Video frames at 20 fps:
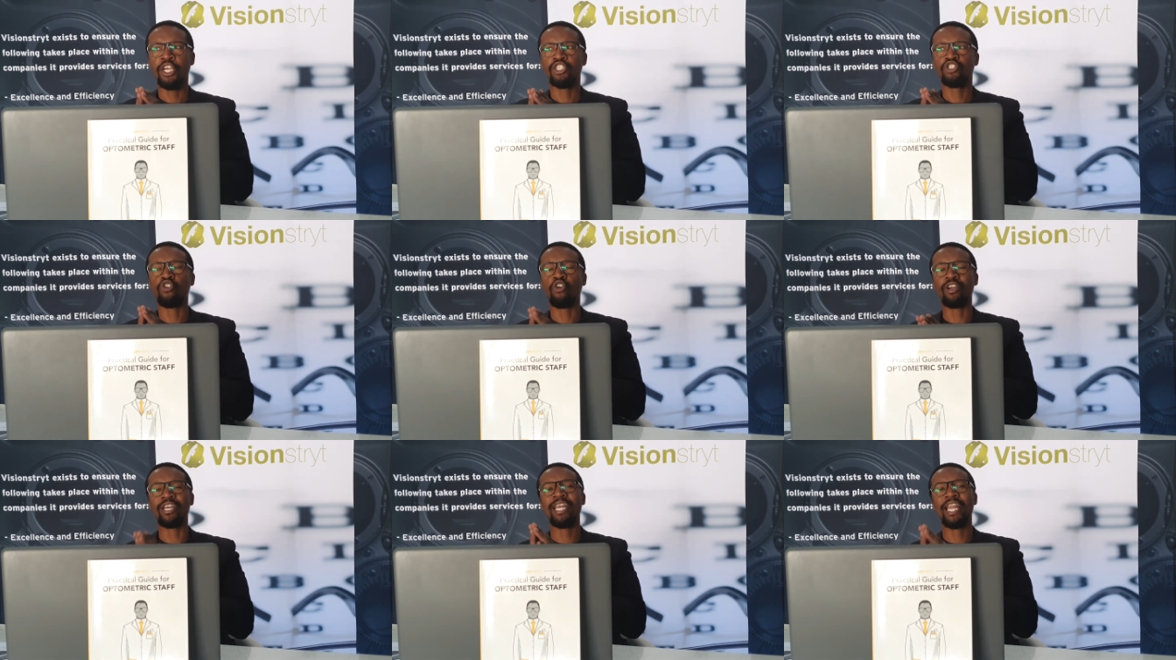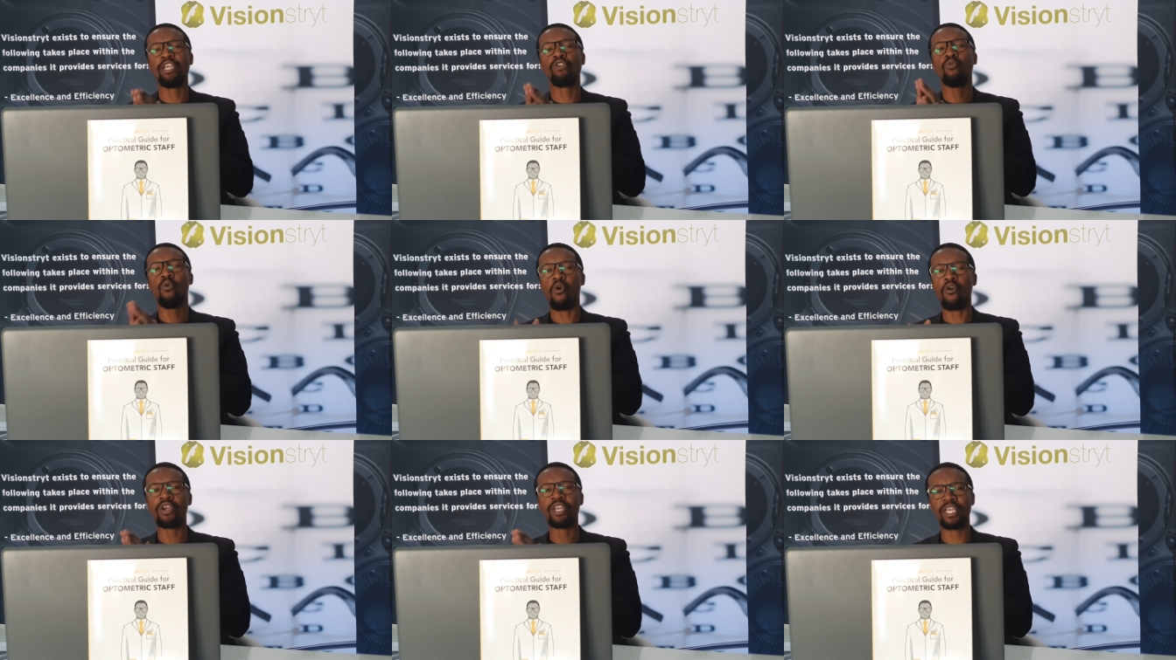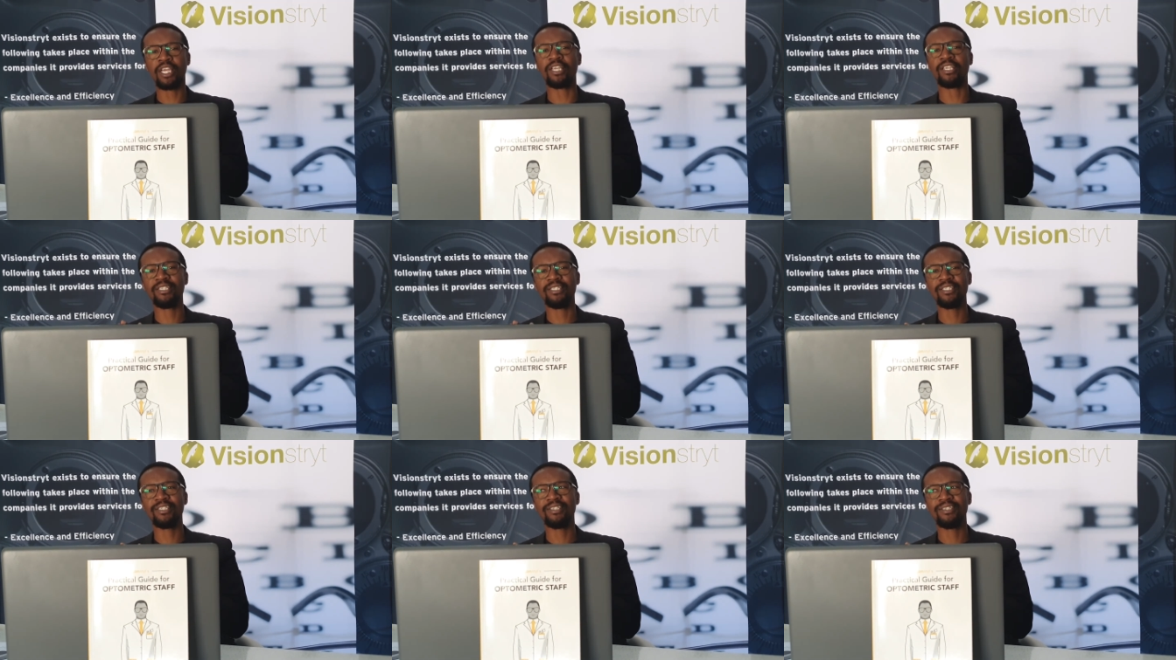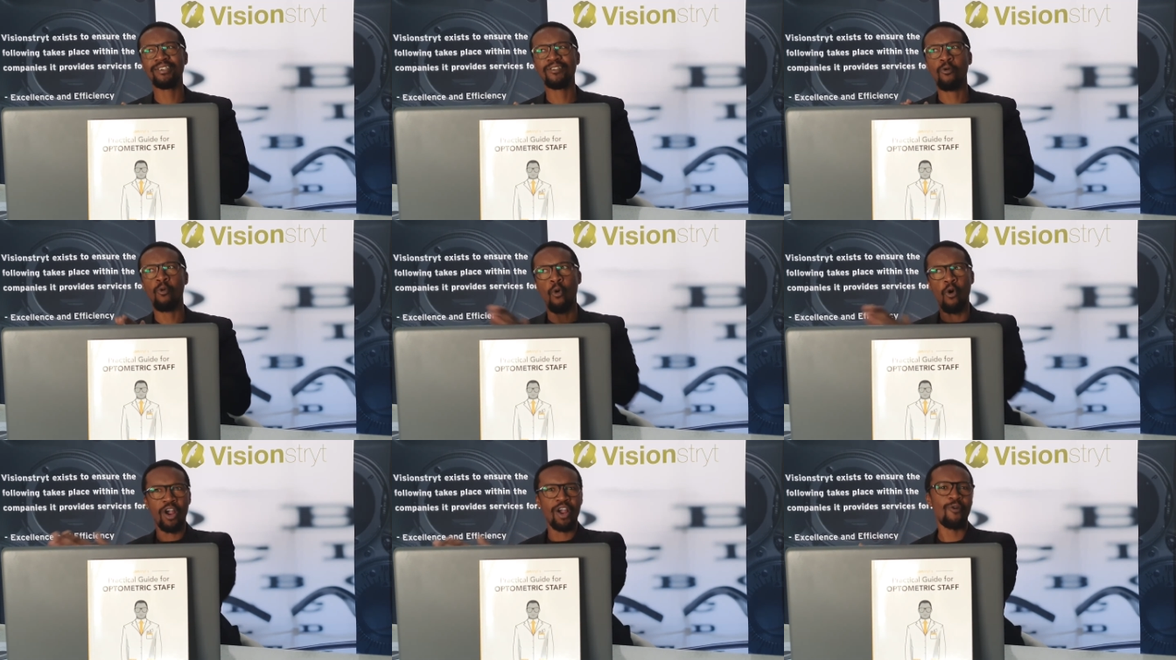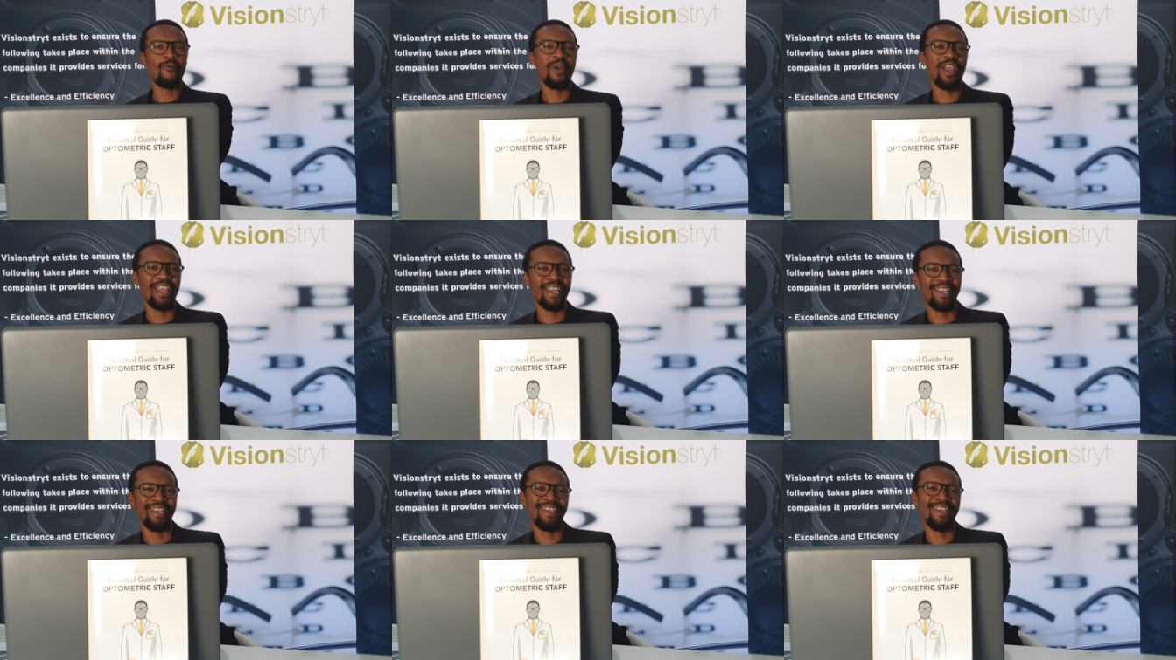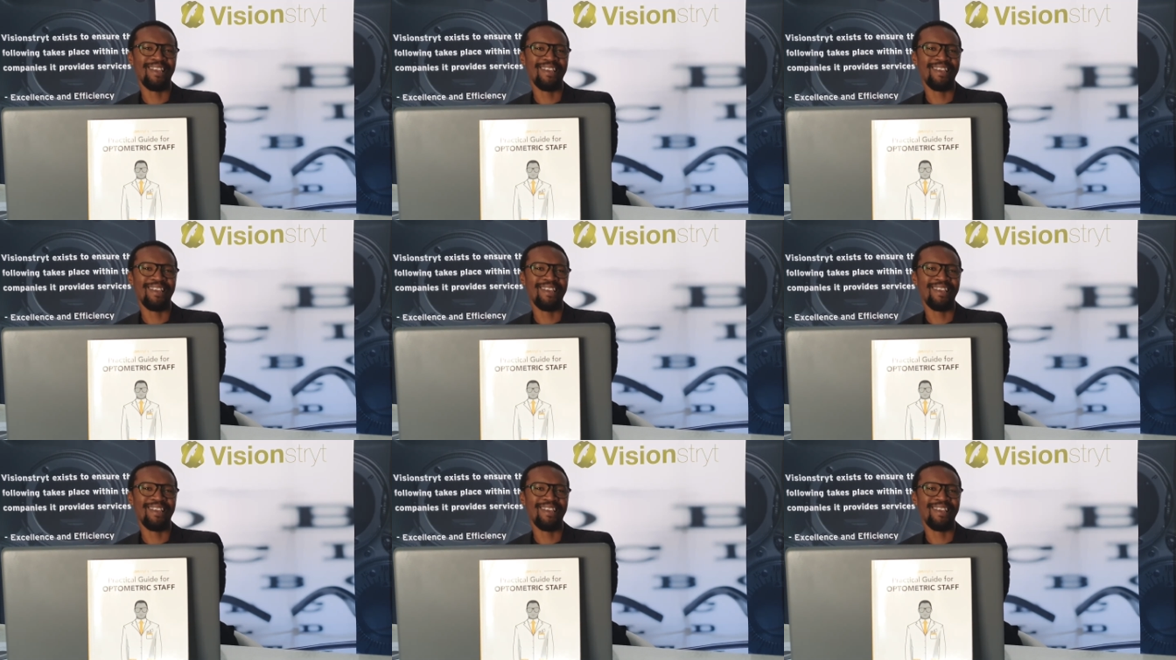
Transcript: Don't let walk-ins walk away